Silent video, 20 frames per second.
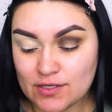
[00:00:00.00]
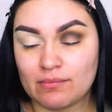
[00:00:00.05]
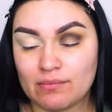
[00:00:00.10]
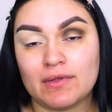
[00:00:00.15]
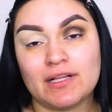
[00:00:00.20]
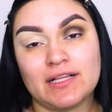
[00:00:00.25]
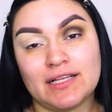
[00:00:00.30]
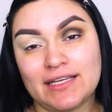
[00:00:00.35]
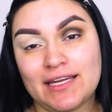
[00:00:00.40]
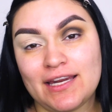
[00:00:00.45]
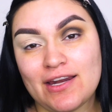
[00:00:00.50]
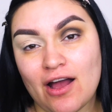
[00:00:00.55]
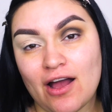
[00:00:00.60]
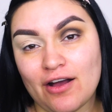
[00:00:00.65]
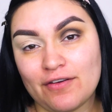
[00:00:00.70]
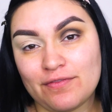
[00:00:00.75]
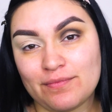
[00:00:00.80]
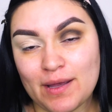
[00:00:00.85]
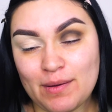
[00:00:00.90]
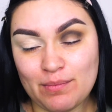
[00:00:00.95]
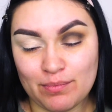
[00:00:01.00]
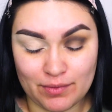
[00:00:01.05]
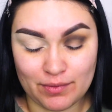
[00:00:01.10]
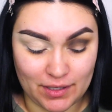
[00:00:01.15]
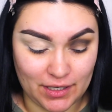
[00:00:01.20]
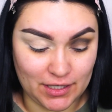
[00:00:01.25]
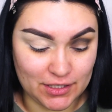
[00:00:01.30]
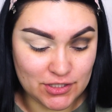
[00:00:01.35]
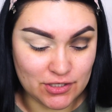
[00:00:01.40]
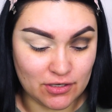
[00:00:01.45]
So I'm cleaning off my
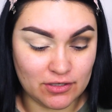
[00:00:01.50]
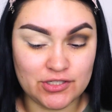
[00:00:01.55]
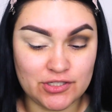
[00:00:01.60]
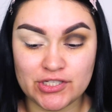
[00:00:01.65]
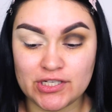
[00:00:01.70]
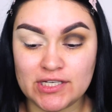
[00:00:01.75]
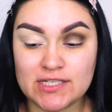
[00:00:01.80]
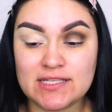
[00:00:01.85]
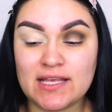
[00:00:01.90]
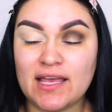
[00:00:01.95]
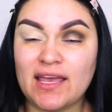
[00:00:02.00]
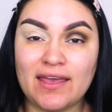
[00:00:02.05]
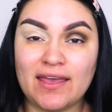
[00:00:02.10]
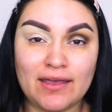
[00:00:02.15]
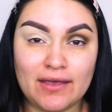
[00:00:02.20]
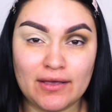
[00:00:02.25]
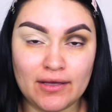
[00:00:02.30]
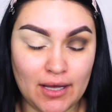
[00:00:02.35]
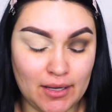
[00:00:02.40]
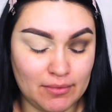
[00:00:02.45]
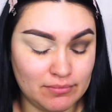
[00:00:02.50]
brush on just a